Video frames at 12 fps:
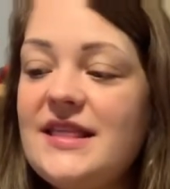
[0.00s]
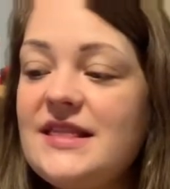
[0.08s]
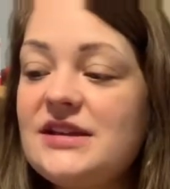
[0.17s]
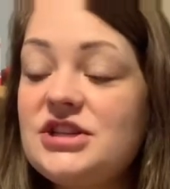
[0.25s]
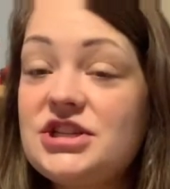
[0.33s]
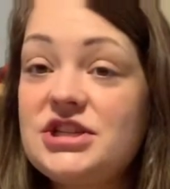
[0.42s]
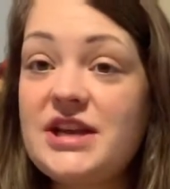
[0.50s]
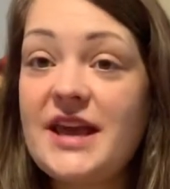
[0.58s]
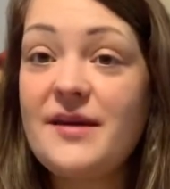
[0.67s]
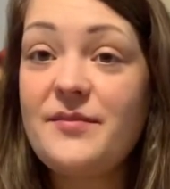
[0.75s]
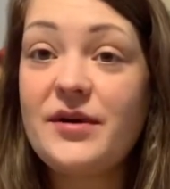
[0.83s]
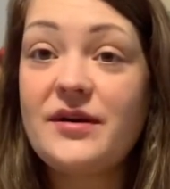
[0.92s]
a
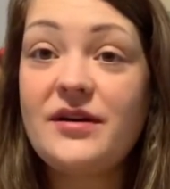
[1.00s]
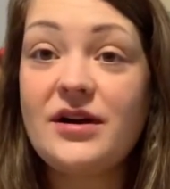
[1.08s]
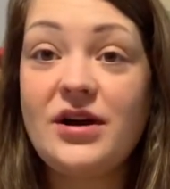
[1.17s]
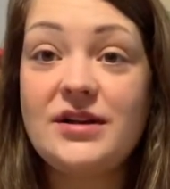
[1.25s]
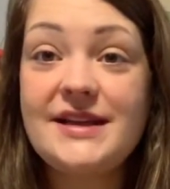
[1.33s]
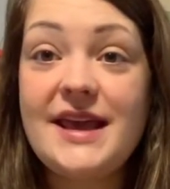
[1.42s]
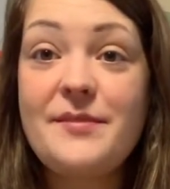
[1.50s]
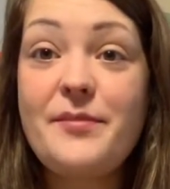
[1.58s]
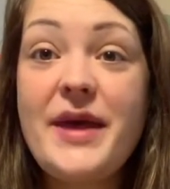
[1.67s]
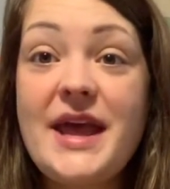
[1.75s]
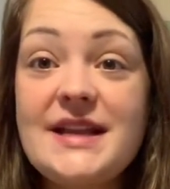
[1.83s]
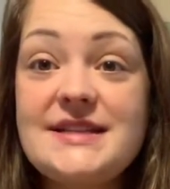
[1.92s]
shape called a
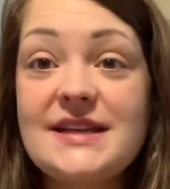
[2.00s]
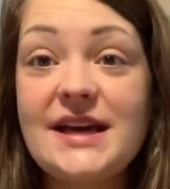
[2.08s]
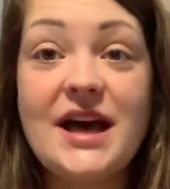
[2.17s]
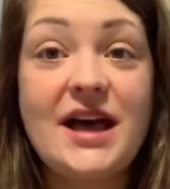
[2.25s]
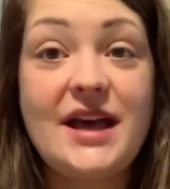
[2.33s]
pentagon.